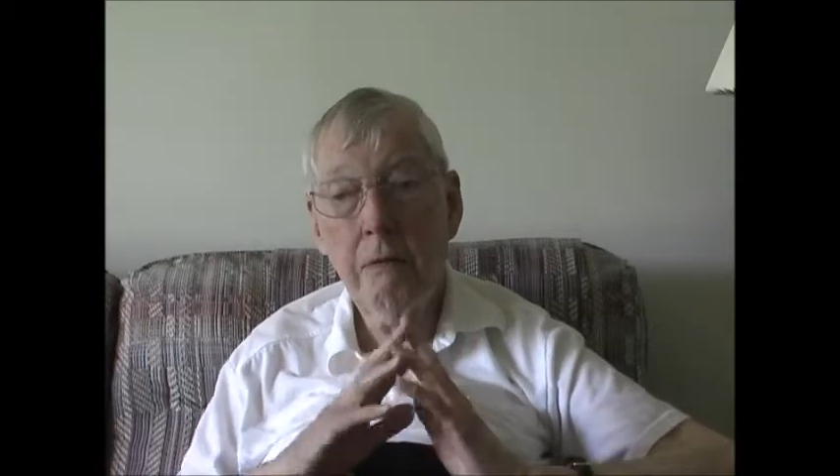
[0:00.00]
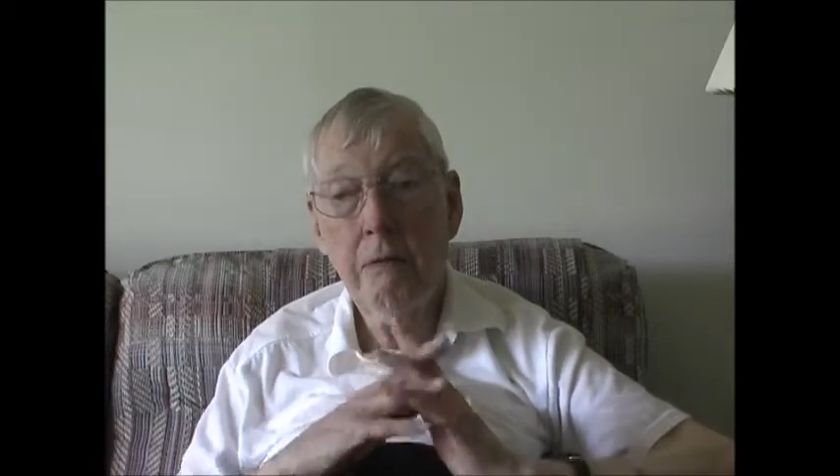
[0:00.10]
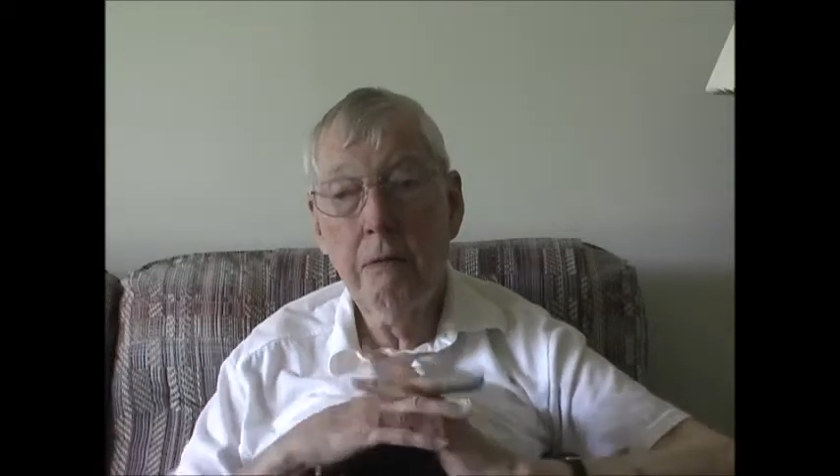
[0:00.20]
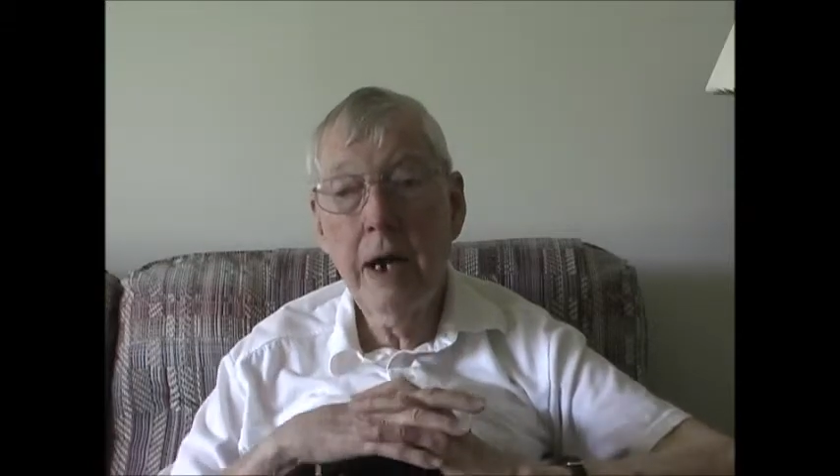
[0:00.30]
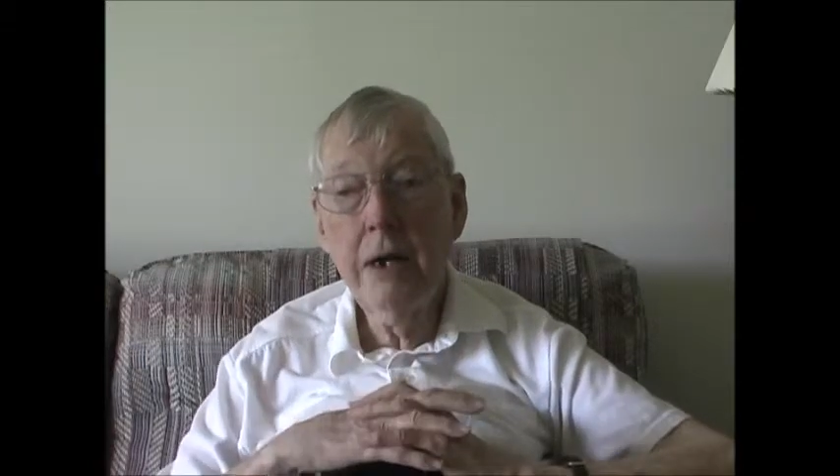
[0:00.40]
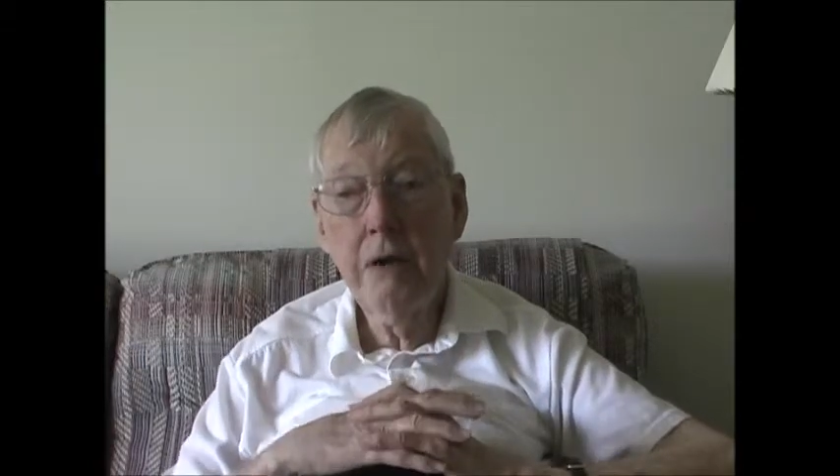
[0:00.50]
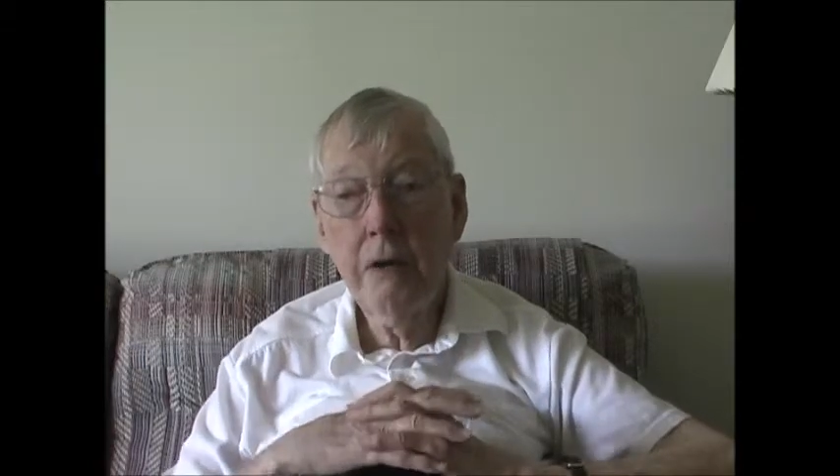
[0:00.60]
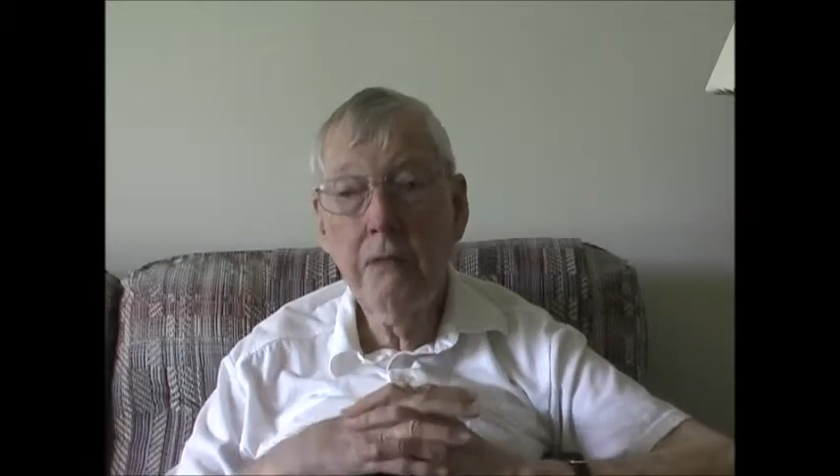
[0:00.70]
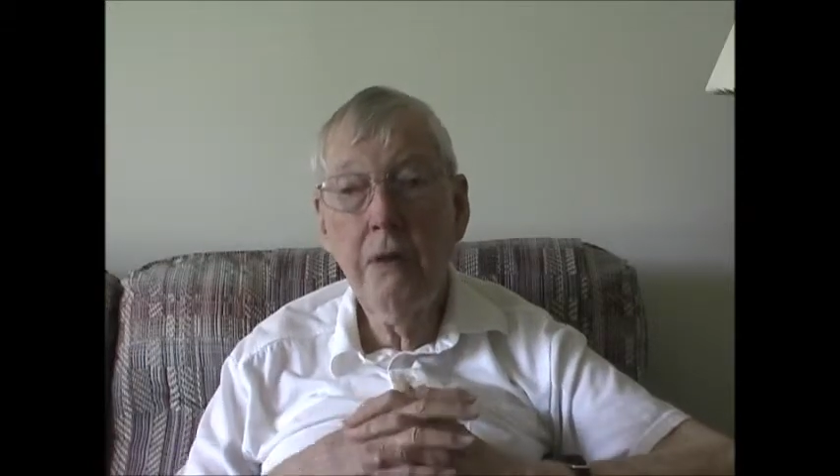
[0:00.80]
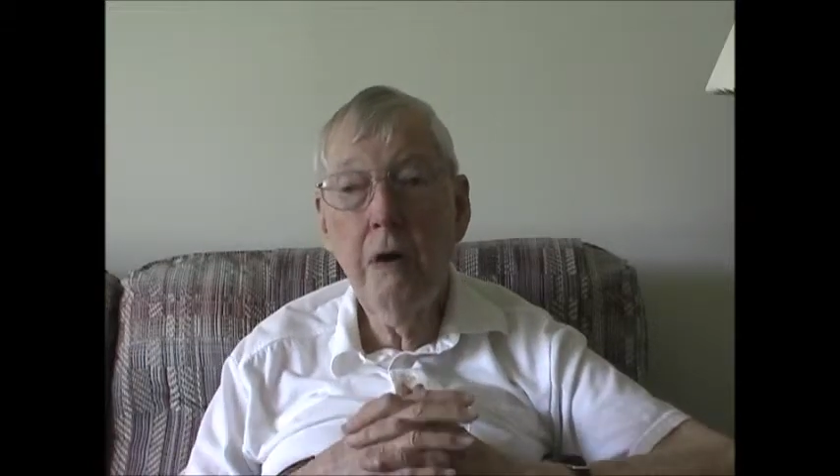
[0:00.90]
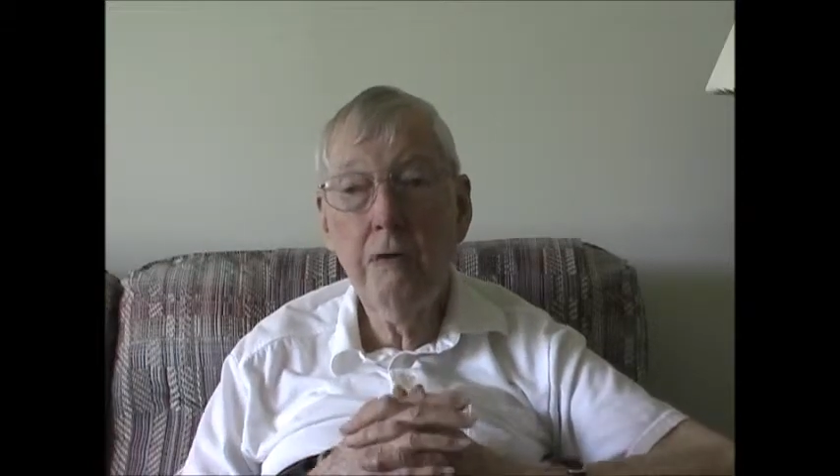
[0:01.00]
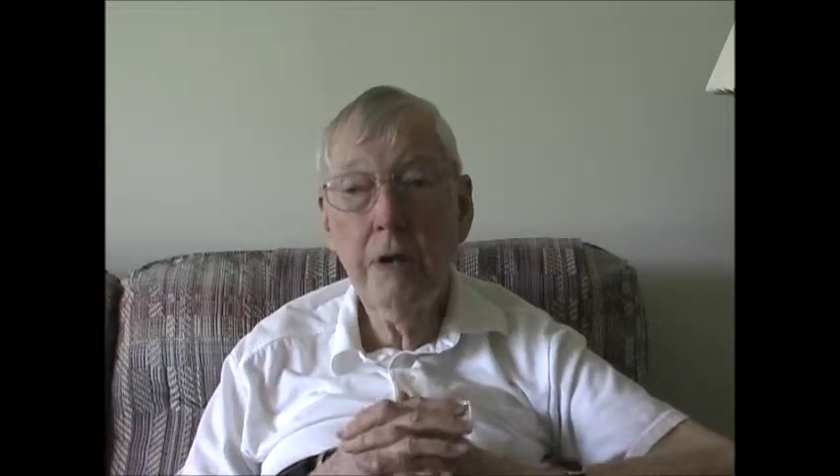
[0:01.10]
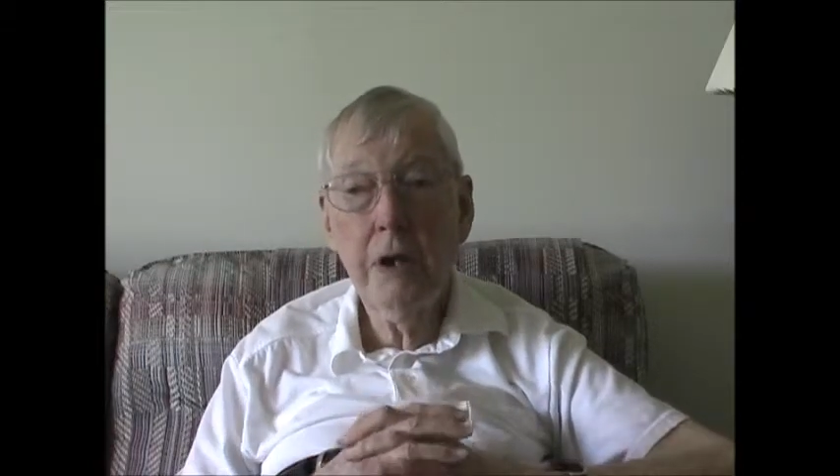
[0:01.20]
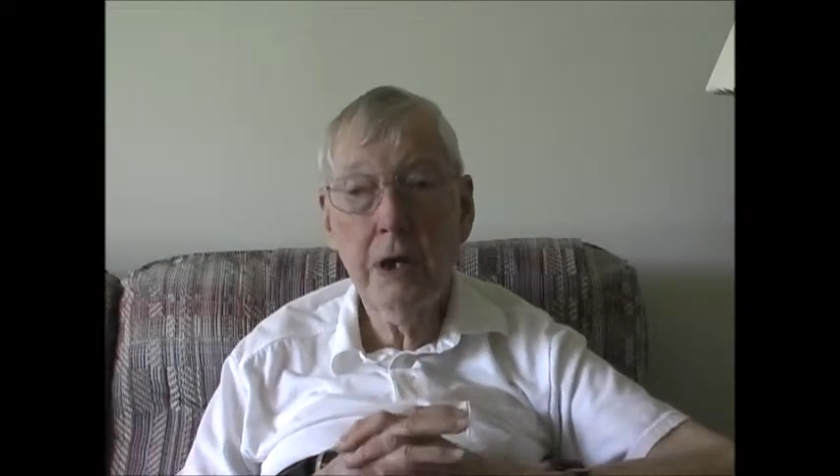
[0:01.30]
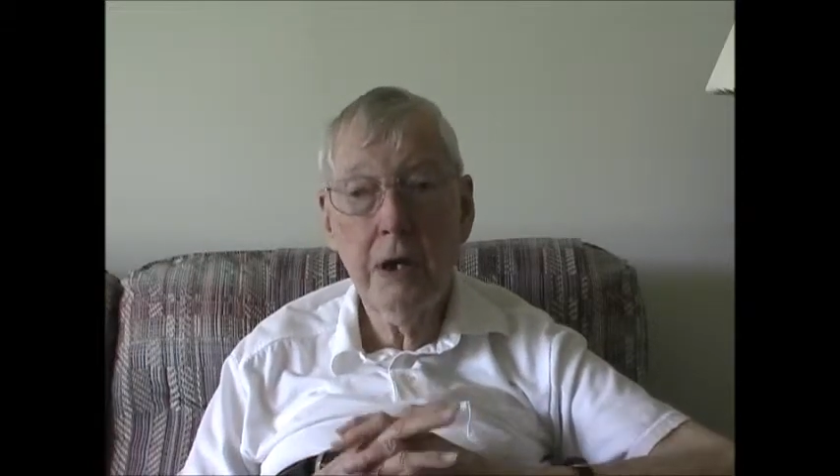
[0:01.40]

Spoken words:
radio involved